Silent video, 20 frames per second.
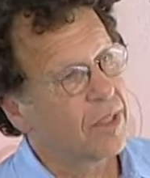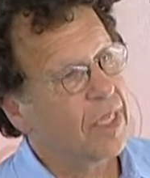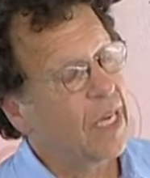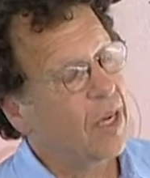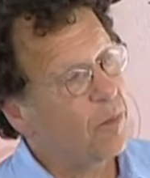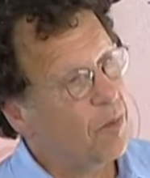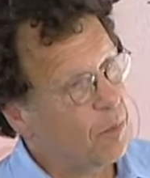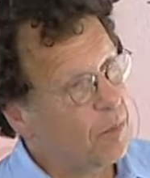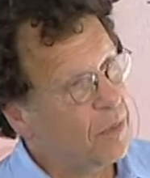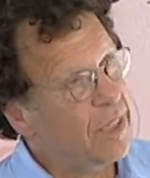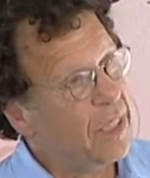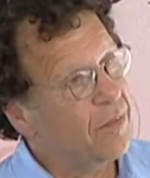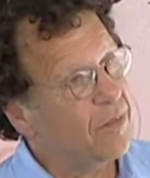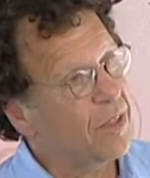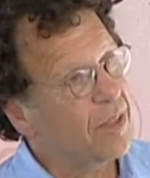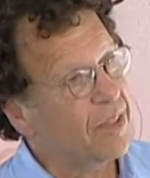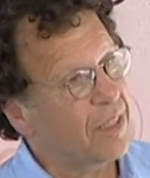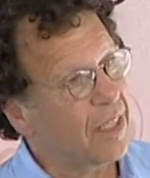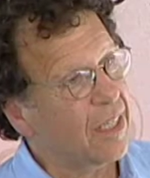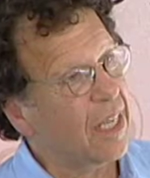Yeah, well, believe it
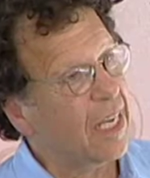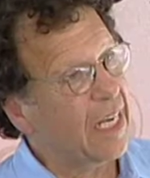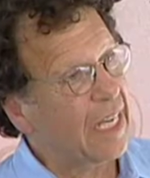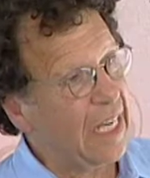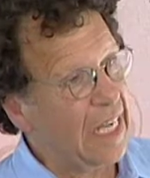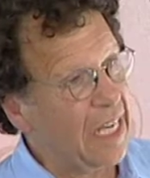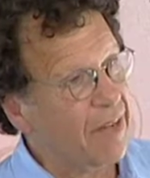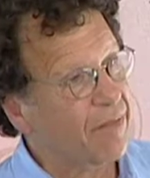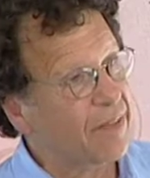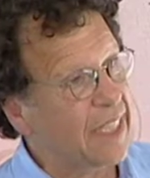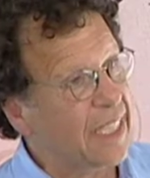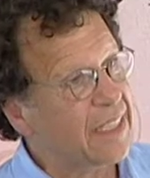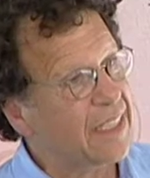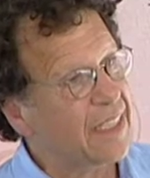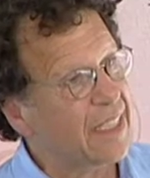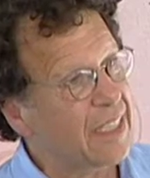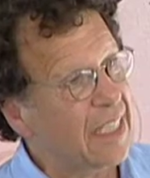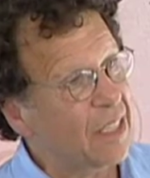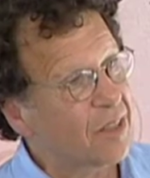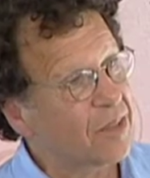or not, I have less
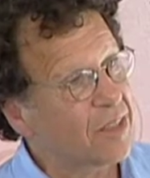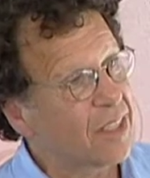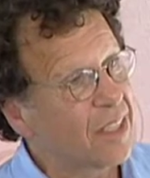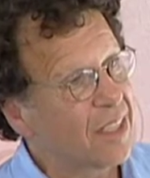clout.